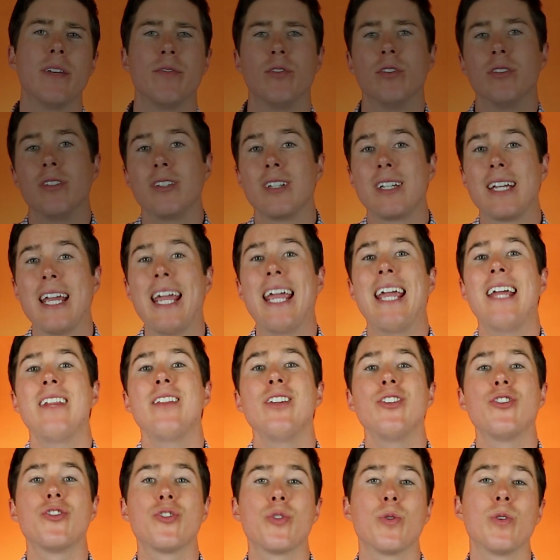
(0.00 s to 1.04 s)
level,
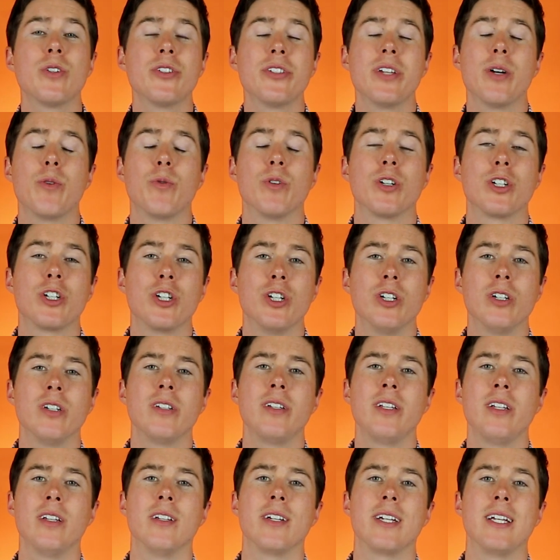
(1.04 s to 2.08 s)
can the source that we're
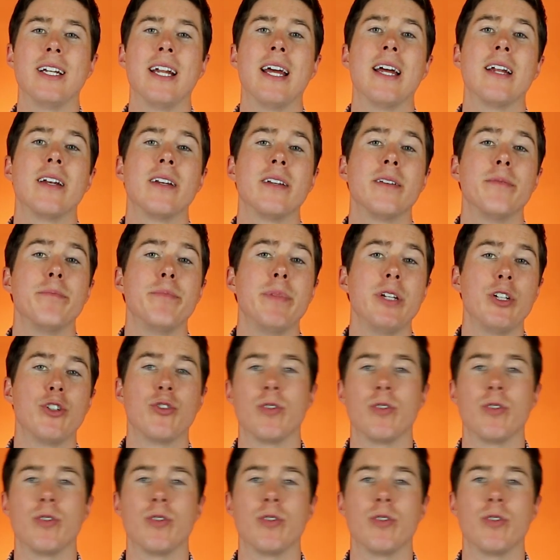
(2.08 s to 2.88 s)
currently looking at be